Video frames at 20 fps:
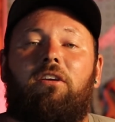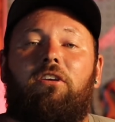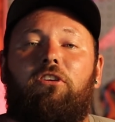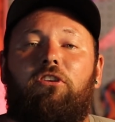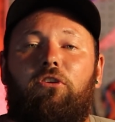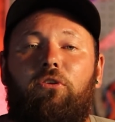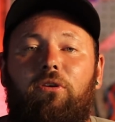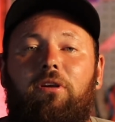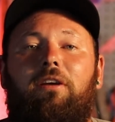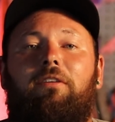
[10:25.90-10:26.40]

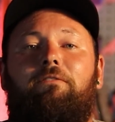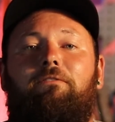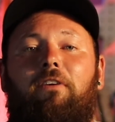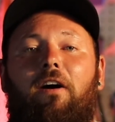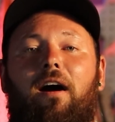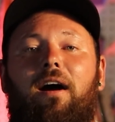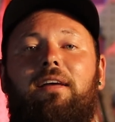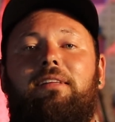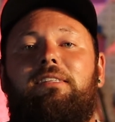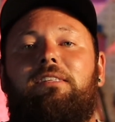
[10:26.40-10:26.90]
you can
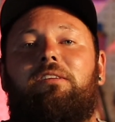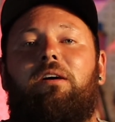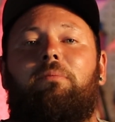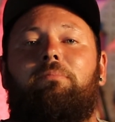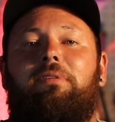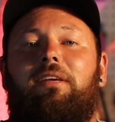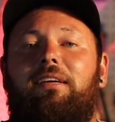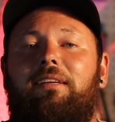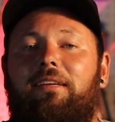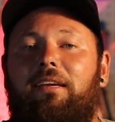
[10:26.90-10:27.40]
find
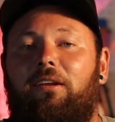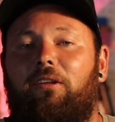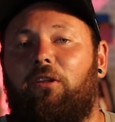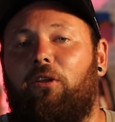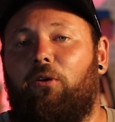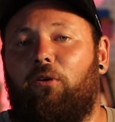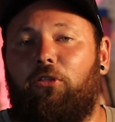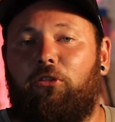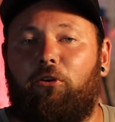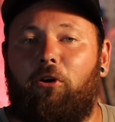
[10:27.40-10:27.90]
something, get a
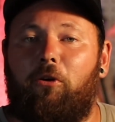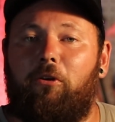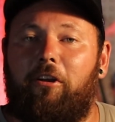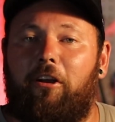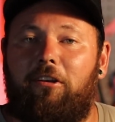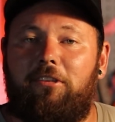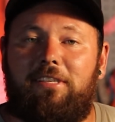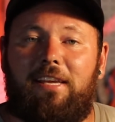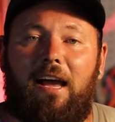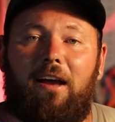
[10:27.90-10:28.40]
little throw to
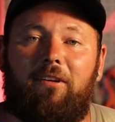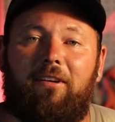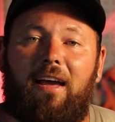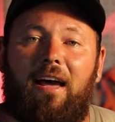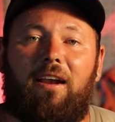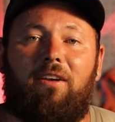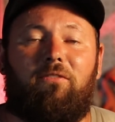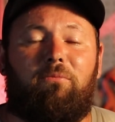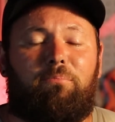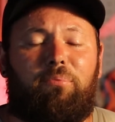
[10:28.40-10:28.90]
your sound
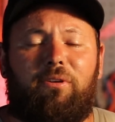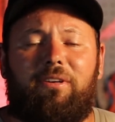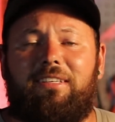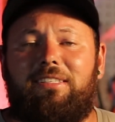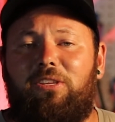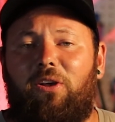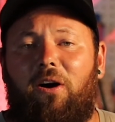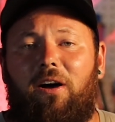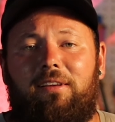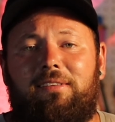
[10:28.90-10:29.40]
out of them, put
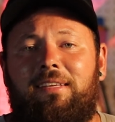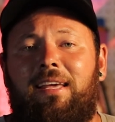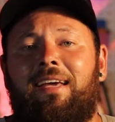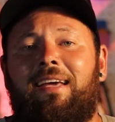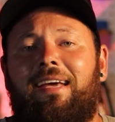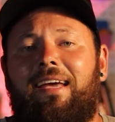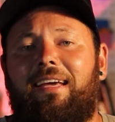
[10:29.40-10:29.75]
exhaust.